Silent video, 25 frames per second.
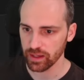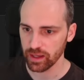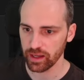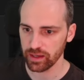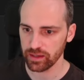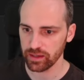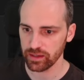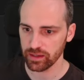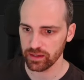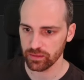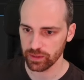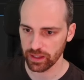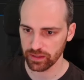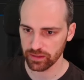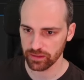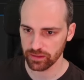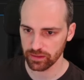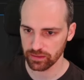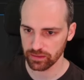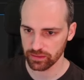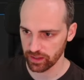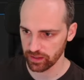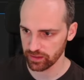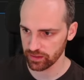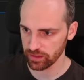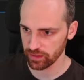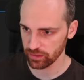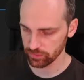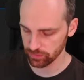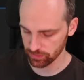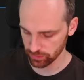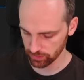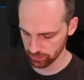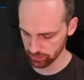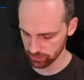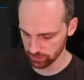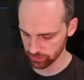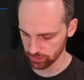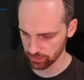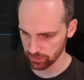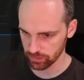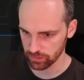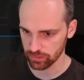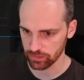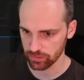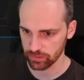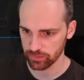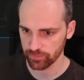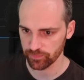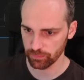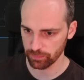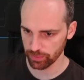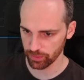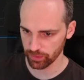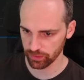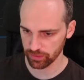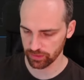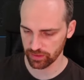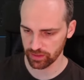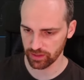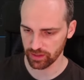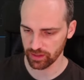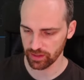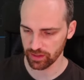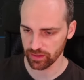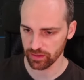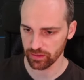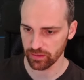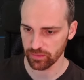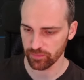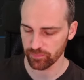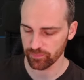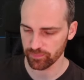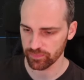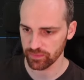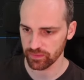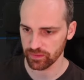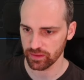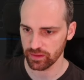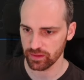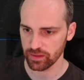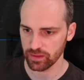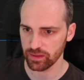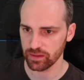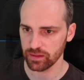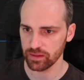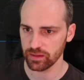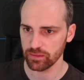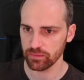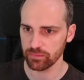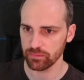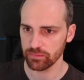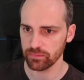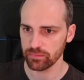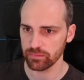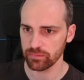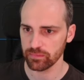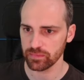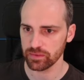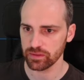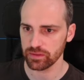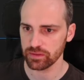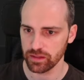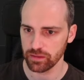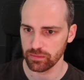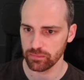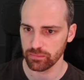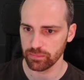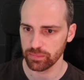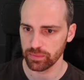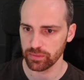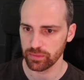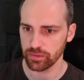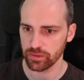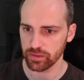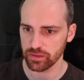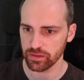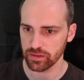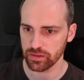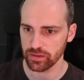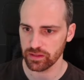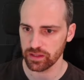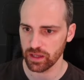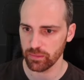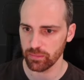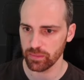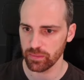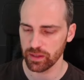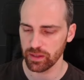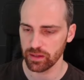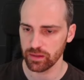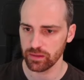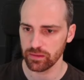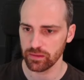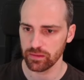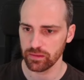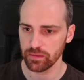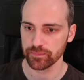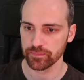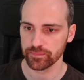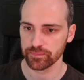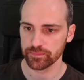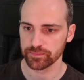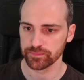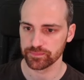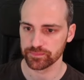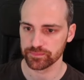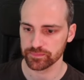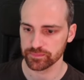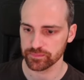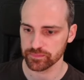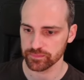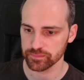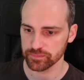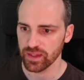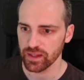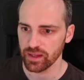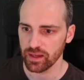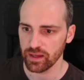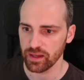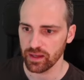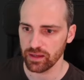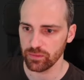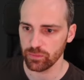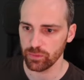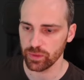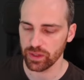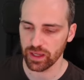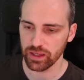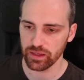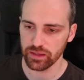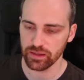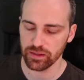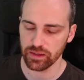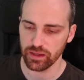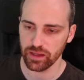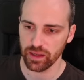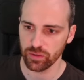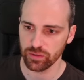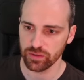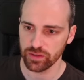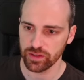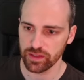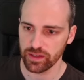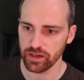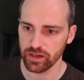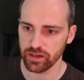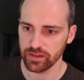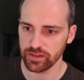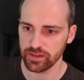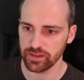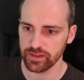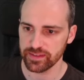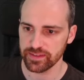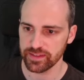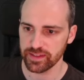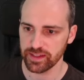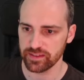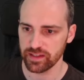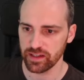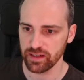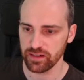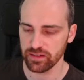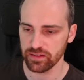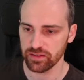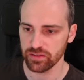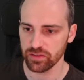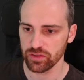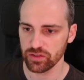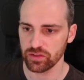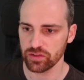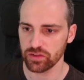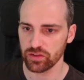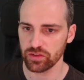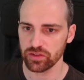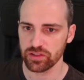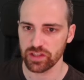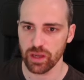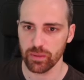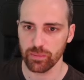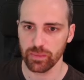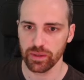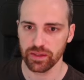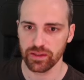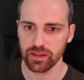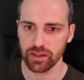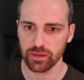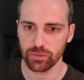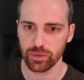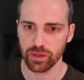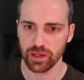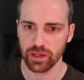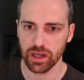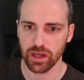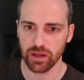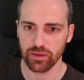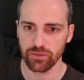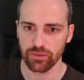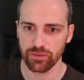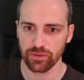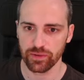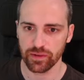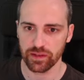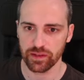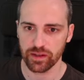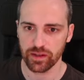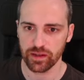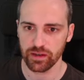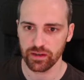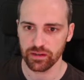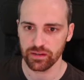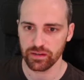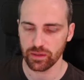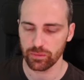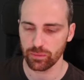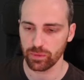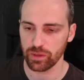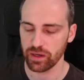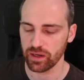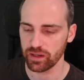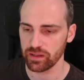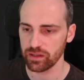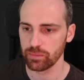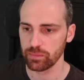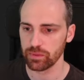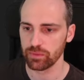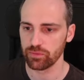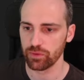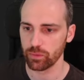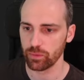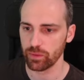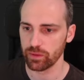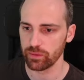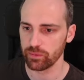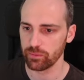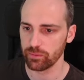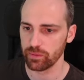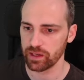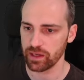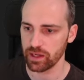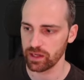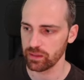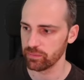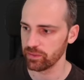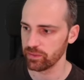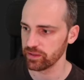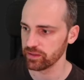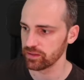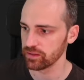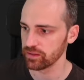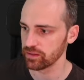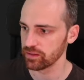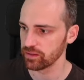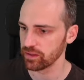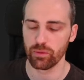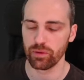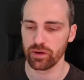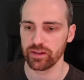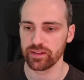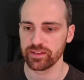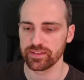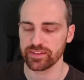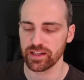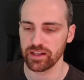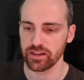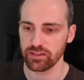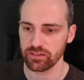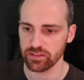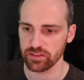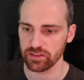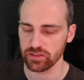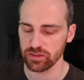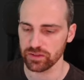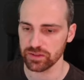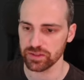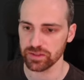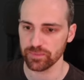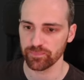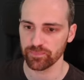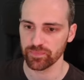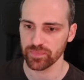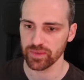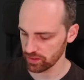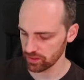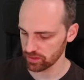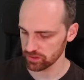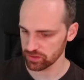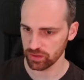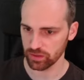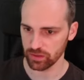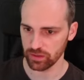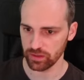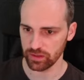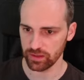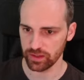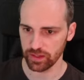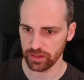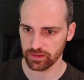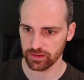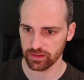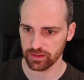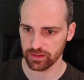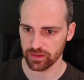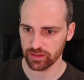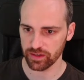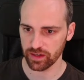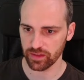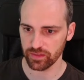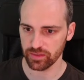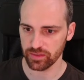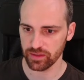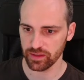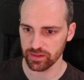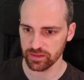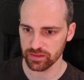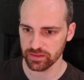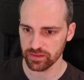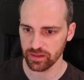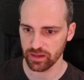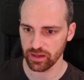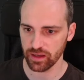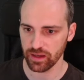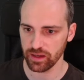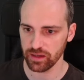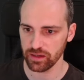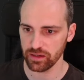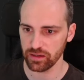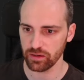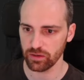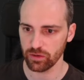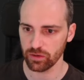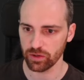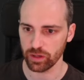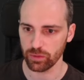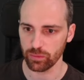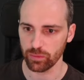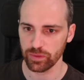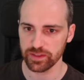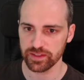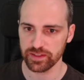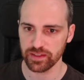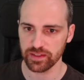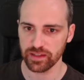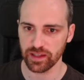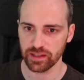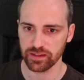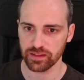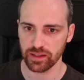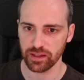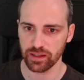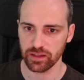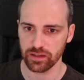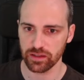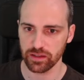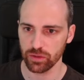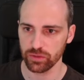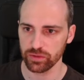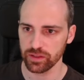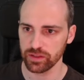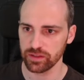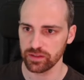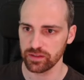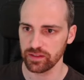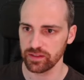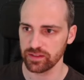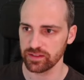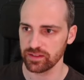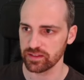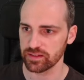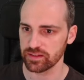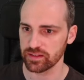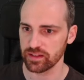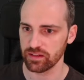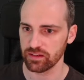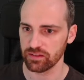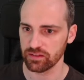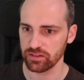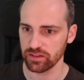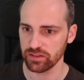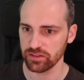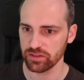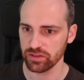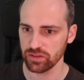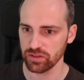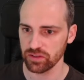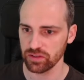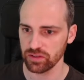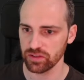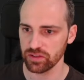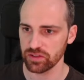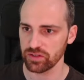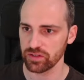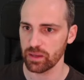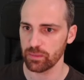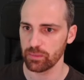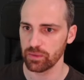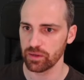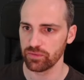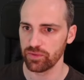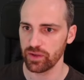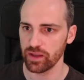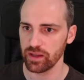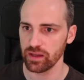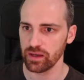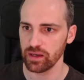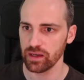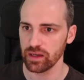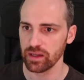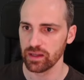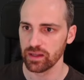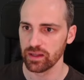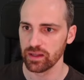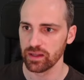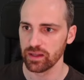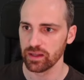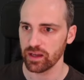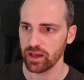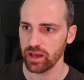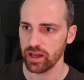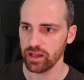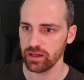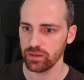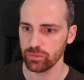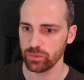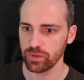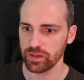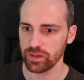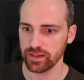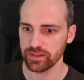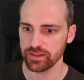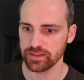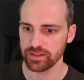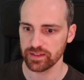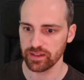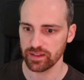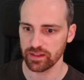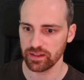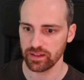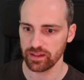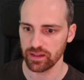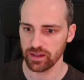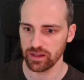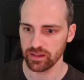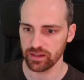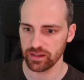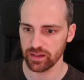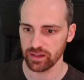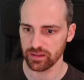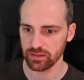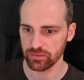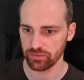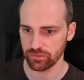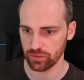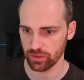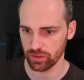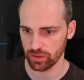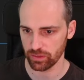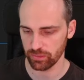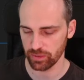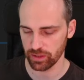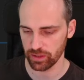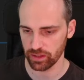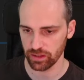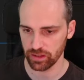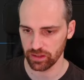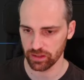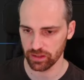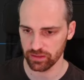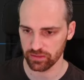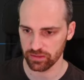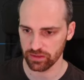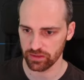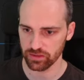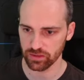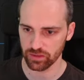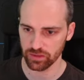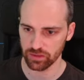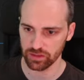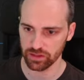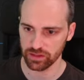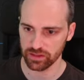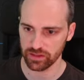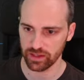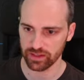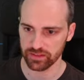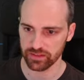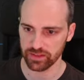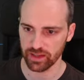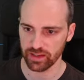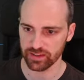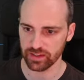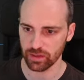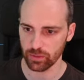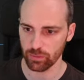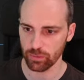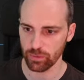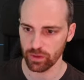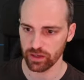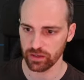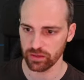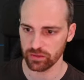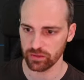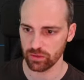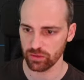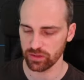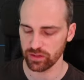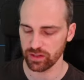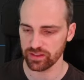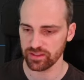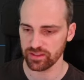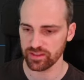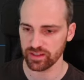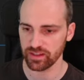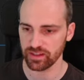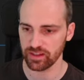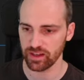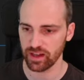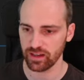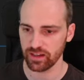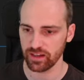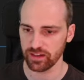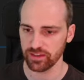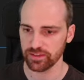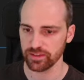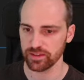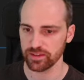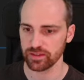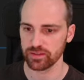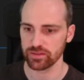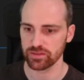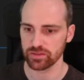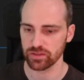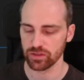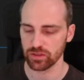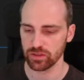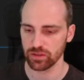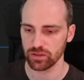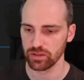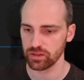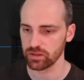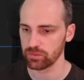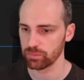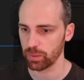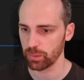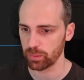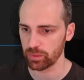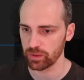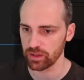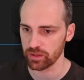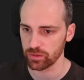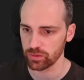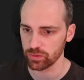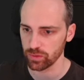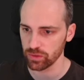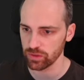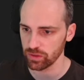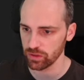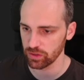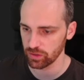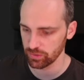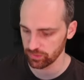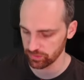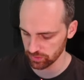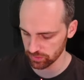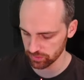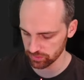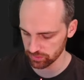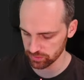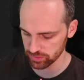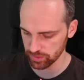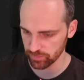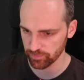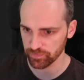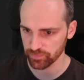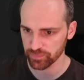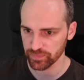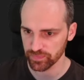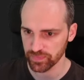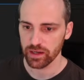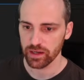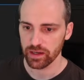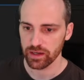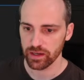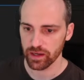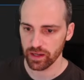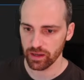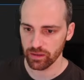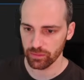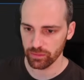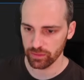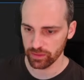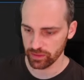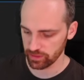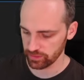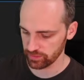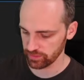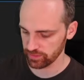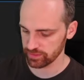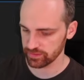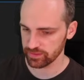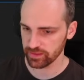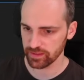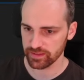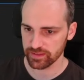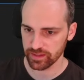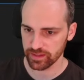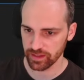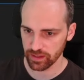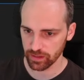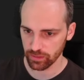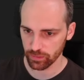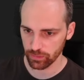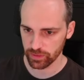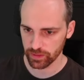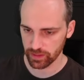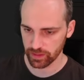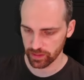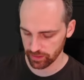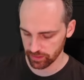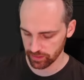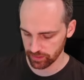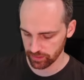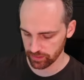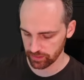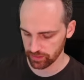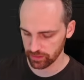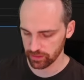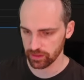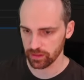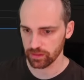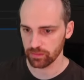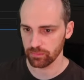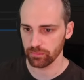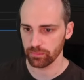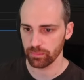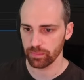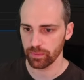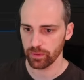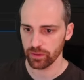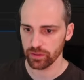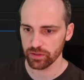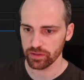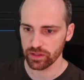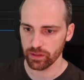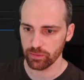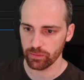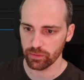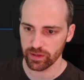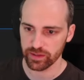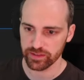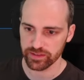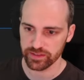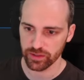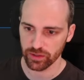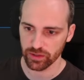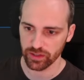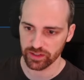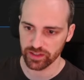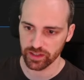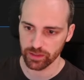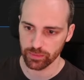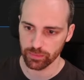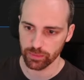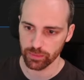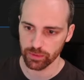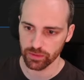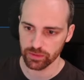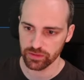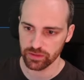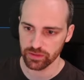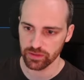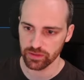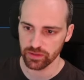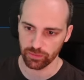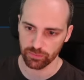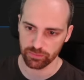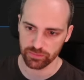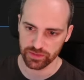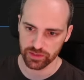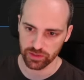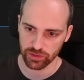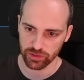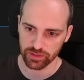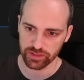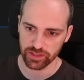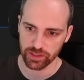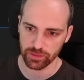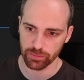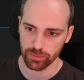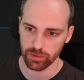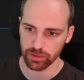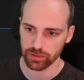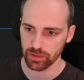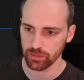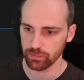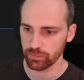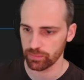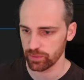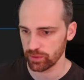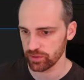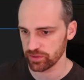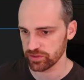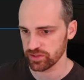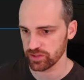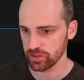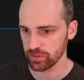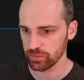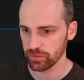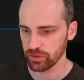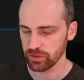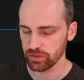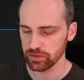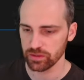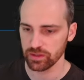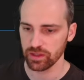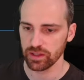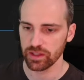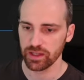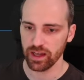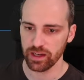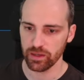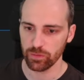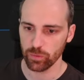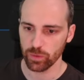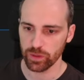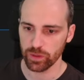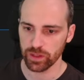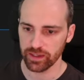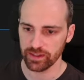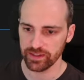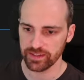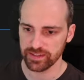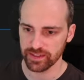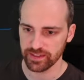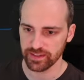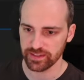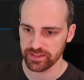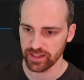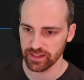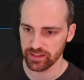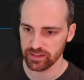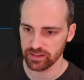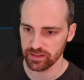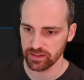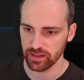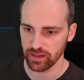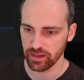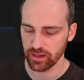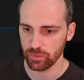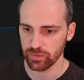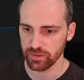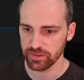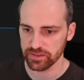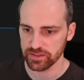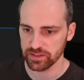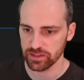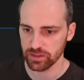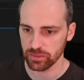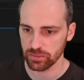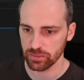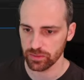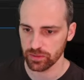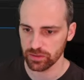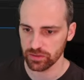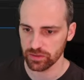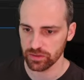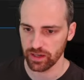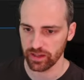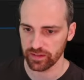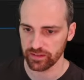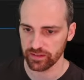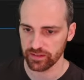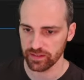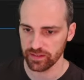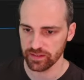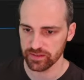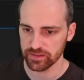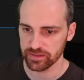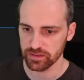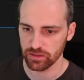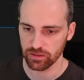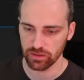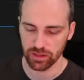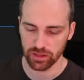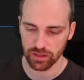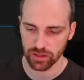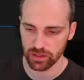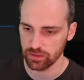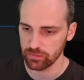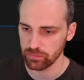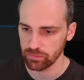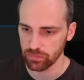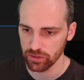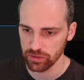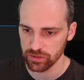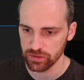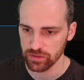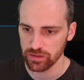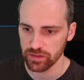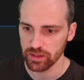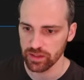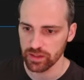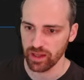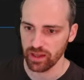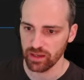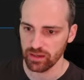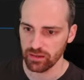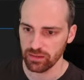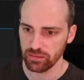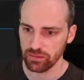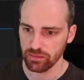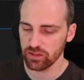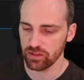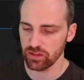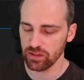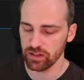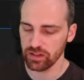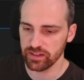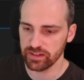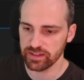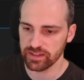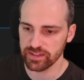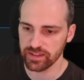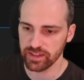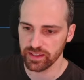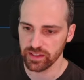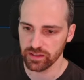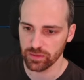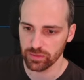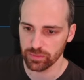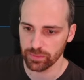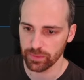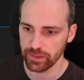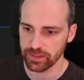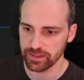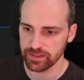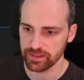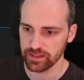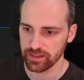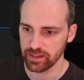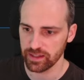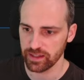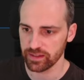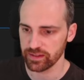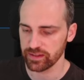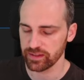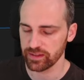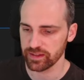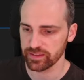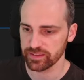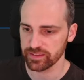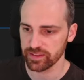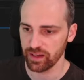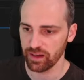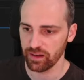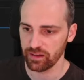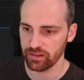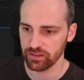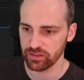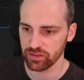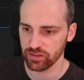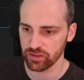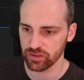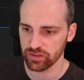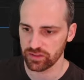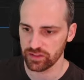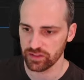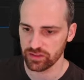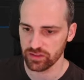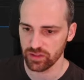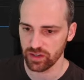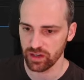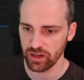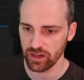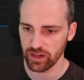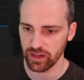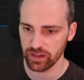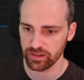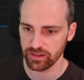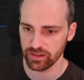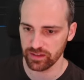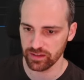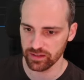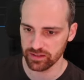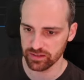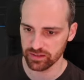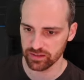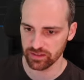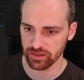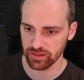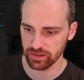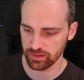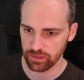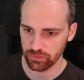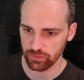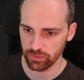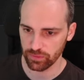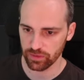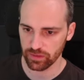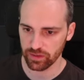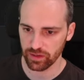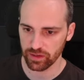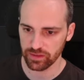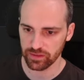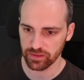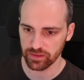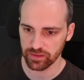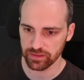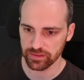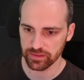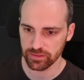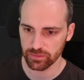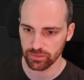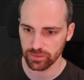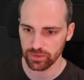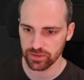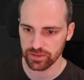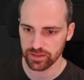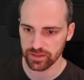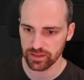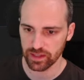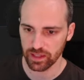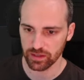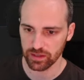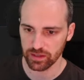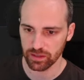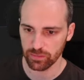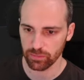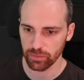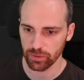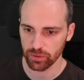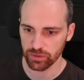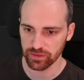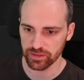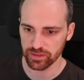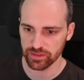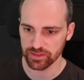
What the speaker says: And we can try now to import here, import YAML. And we can load here this screen regions.yaml that we have here that we created before when we calibrated our screen regions. So let's run this, and okay, we see that it loaded this screen regions YAML file. And we can see here that for every region, it has the X and Y coordinates in a list. So it properly took all of those. Now in this next cell, we can import our GeoGuessr bot from GeoGuessr bot import GeoBot. And we can instantiate one GeoBot like this, calling it bot. And it's only necessary to pass here the screen regions dictionary like this. And if we run this, we see that the bot